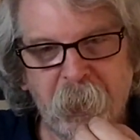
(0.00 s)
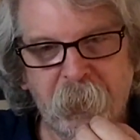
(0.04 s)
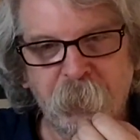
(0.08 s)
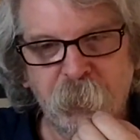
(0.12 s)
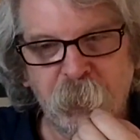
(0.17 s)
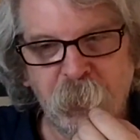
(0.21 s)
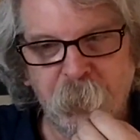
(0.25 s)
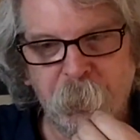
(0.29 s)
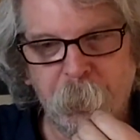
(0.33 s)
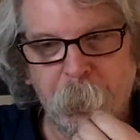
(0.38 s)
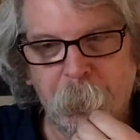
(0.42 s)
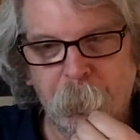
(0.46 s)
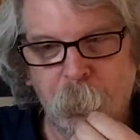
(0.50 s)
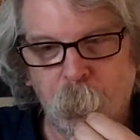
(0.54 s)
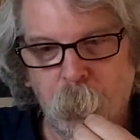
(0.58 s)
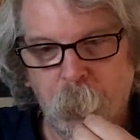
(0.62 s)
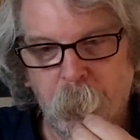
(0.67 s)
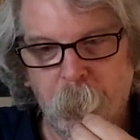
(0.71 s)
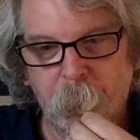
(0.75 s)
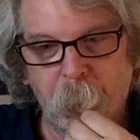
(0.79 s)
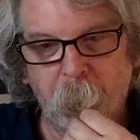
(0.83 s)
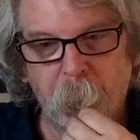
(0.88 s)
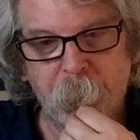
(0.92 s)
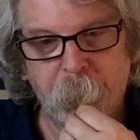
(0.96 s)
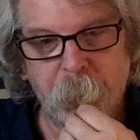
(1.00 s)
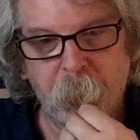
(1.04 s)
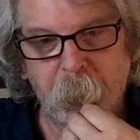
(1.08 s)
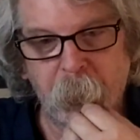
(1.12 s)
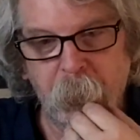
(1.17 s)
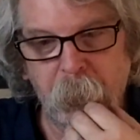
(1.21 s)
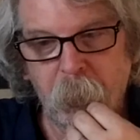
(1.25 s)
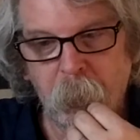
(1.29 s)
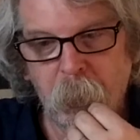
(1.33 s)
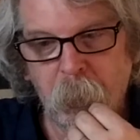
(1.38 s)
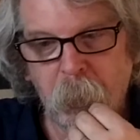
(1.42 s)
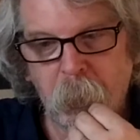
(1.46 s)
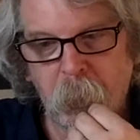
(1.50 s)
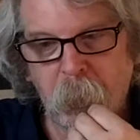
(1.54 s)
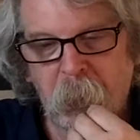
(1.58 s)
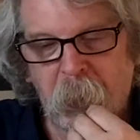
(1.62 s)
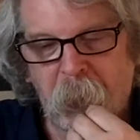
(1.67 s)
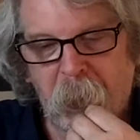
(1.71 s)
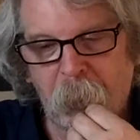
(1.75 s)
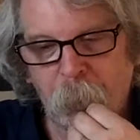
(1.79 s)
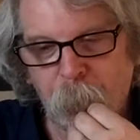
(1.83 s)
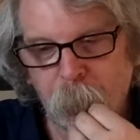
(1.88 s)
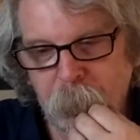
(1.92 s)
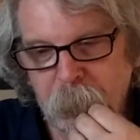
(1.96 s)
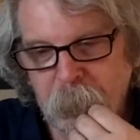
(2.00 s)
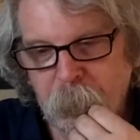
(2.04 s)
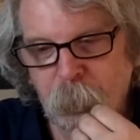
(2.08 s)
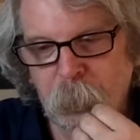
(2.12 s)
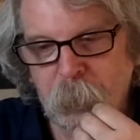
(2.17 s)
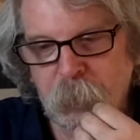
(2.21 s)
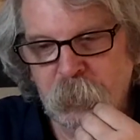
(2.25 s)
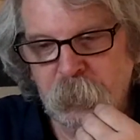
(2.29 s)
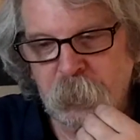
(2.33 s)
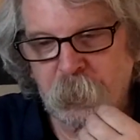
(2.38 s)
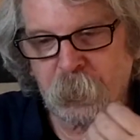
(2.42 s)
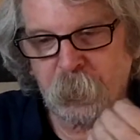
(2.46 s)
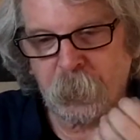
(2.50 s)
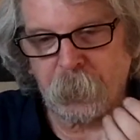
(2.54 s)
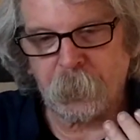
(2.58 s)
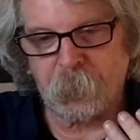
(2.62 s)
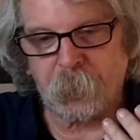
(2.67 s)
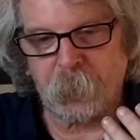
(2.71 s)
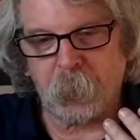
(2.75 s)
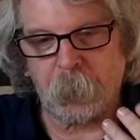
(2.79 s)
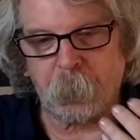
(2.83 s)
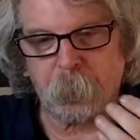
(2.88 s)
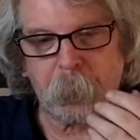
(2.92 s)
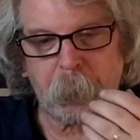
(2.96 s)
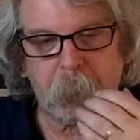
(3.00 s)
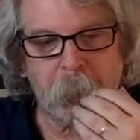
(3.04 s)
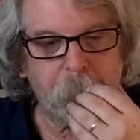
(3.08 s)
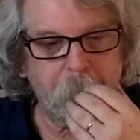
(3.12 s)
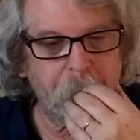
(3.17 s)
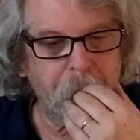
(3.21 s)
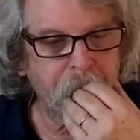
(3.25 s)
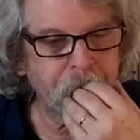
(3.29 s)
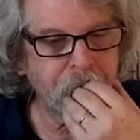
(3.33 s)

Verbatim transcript: just before her birthday. I really wish she could have stuck around.